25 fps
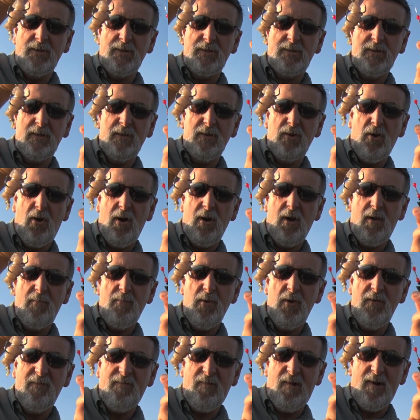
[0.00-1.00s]
You see the nylon
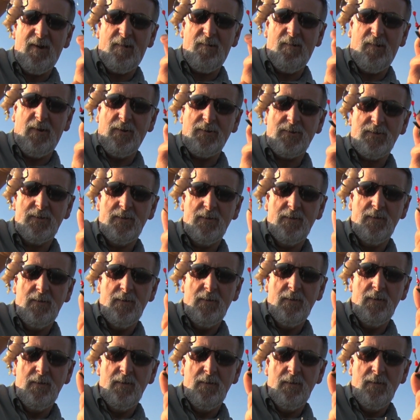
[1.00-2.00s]
move right across.
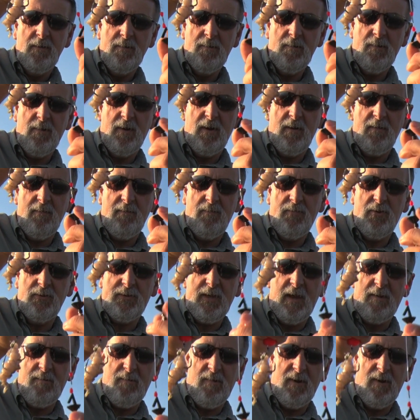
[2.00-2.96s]
All right, put that